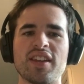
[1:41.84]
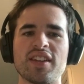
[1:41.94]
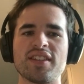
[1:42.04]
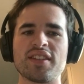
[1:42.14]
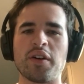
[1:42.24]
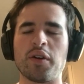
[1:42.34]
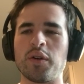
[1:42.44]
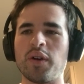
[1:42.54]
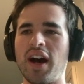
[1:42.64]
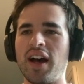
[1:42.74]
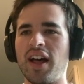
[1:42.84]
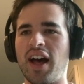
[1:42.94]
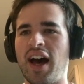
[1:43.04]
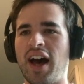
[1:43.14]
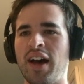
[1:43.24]
So
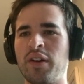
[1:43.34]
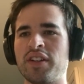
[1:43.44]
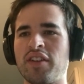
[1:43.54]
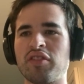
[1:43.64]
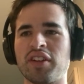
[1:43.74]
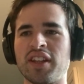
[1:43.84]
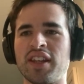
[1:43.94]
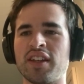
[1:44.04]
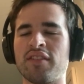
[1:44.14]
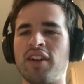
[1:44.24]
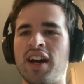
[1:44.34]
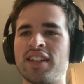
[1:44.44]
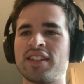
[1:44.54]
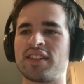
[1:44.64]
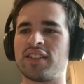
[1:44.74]
I would definitely
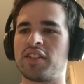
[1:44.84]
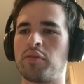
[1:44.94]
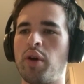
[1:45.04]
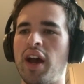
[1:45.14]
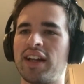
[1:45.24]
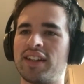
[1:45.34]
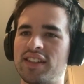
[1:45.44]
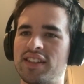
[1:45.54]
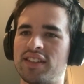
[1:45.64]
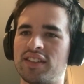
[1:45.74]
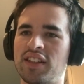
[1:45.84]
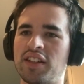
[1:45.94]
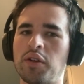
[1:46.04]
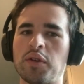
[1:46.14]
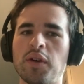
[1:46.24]
advise to practice lead
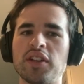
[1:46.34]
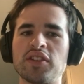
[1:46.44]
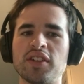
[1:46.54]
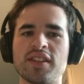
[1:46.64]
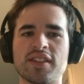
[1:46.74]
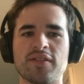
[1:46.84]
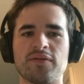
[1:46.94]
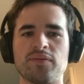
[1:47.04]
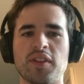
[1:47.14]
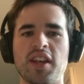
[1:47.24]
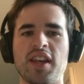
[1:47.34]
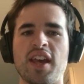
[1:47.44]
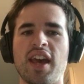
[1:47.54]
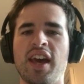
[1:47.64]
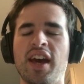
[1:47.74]
code questions.
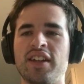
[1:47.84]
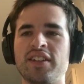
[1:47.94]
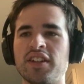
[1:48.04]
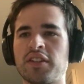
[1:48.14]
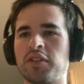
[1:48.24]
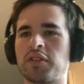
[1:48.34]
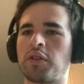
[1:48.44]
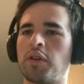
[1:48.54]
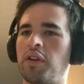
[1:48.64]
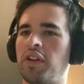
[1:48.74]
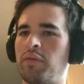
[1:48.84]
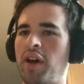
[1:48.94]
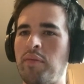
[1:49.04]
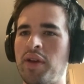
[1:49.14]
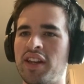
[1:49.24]
And a good goal, in my
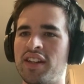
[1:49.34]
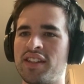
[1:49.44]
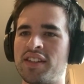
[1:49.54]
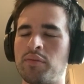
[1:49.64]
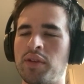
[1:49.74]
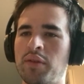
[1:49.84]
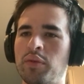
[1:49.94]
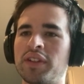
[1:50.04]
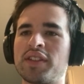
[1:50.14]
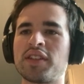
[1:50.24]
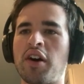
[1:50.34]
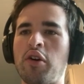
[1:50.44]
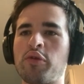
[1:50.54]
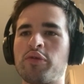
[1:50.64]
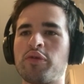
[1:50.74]
opinion, is to be able to
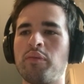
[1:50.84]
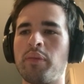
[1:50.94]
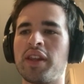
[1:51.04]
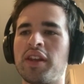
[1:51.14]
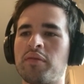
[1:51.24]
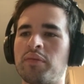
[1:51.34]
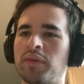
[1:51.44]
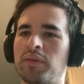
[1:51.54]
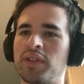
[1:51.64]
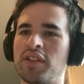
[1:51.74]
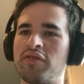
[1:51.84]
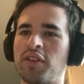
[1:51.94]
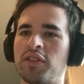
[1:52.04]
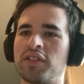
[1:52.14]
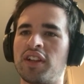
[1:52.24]
solve medium
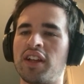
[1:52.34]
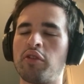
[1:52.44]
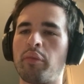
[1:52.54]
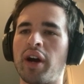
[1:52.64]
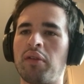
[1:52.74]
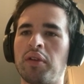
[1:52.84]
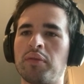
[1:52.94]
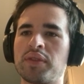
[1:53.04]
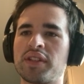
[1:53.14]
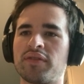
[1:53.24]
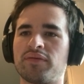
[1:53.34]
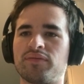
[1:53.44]
difficulty level problems